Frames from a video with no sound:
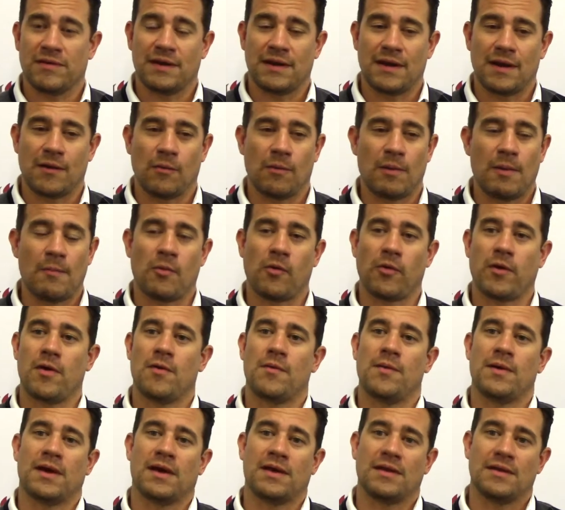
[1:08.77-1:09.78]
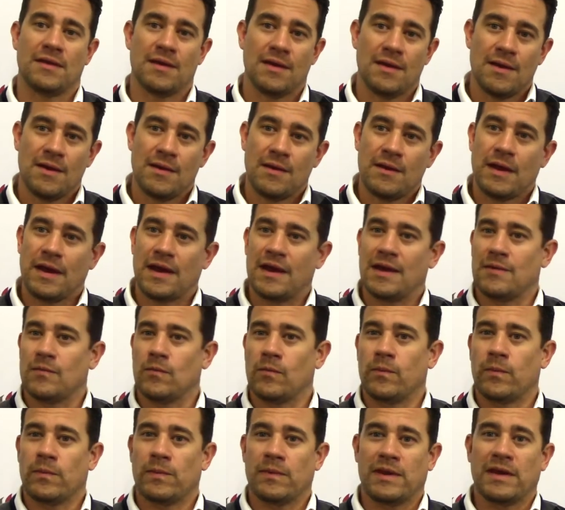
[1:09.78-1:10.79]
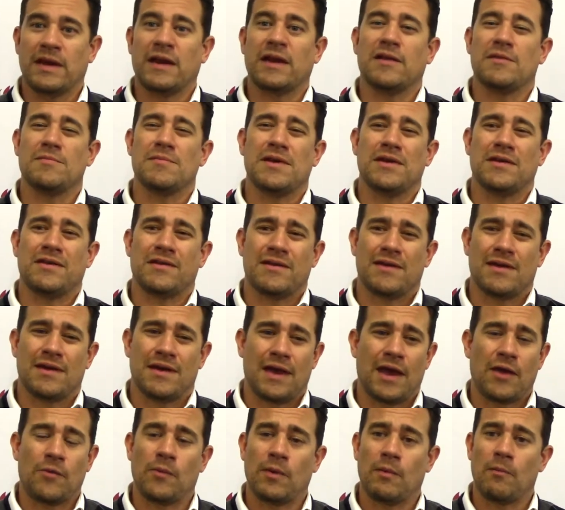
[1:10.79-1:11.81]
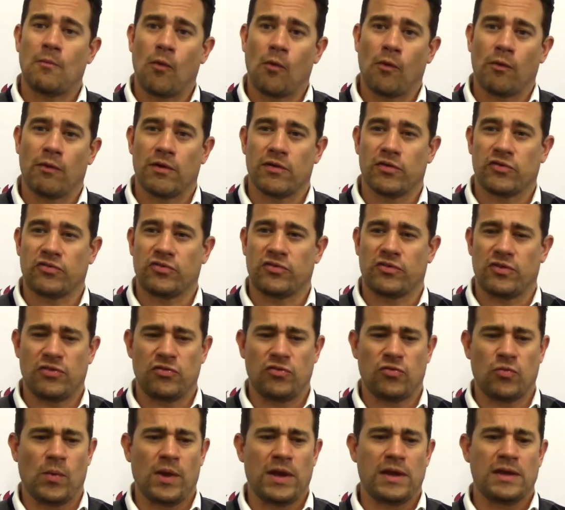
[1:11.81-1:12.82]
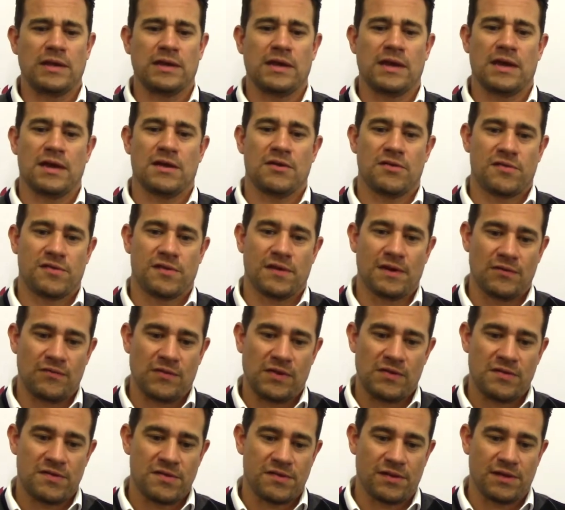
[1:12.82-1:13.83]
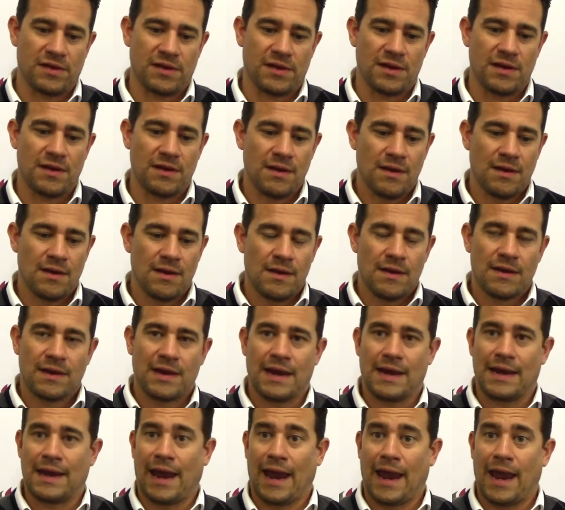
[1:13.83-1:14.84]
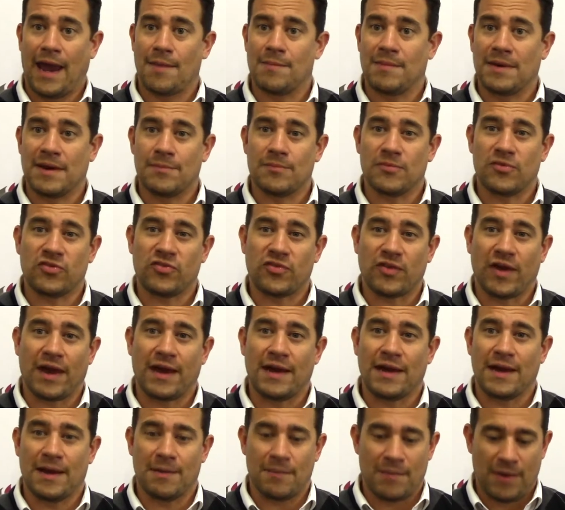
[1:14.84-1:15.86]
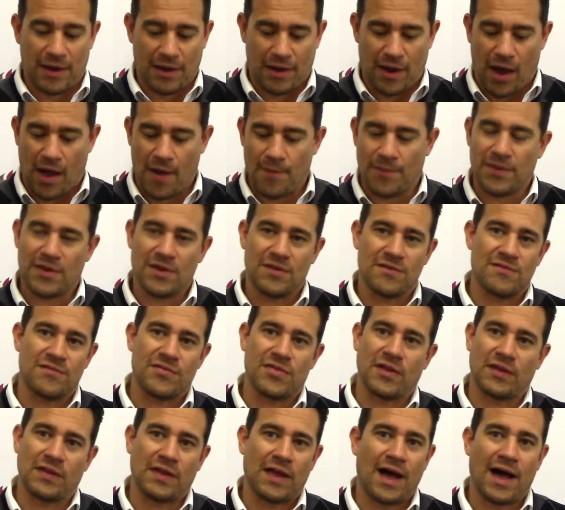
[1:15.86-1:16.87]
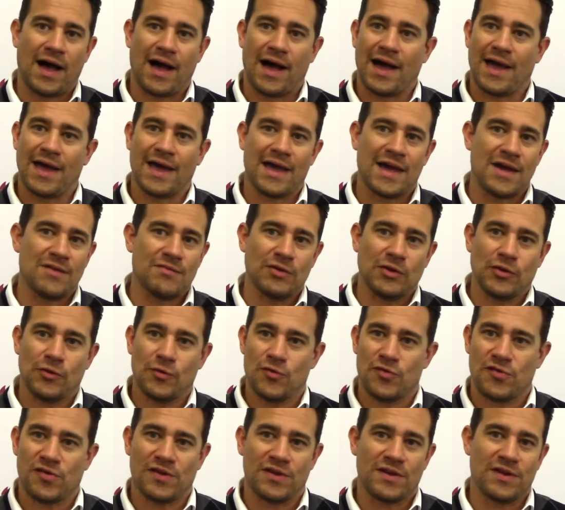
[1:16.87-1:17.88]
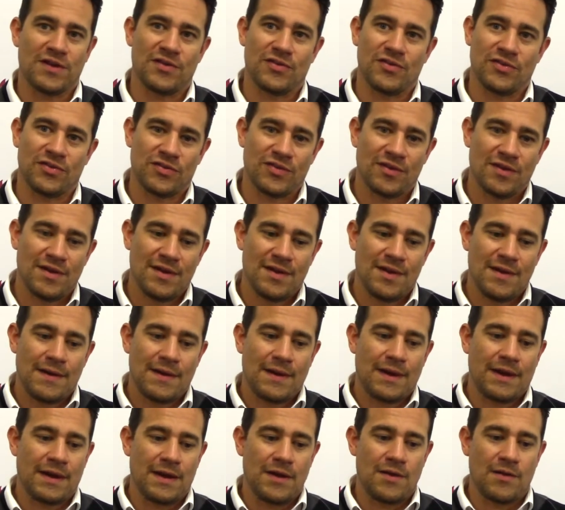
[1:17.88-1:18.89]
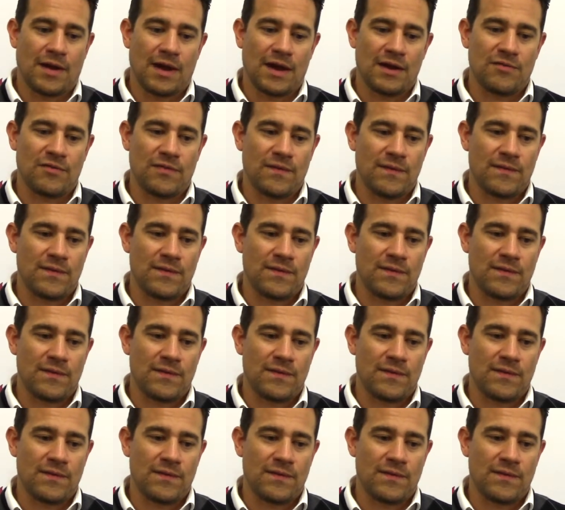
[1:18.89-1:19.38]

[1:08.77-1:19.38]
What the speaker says: And I remember going and getting to meet Henry Morris and Dwayne Gish, and eventually Ken Ham, and him signing my copy of The Lie, Evolution, his kind of